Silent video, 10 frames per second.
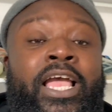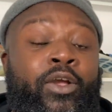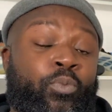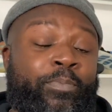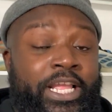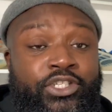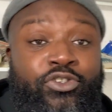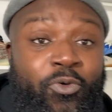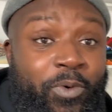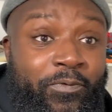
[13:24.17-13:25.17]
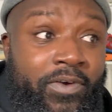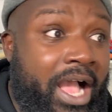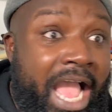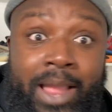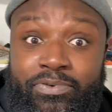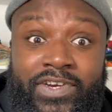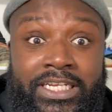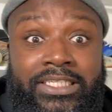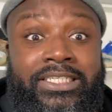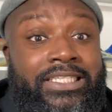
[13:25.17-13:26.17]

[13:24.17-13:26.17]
Make sure with hype releases,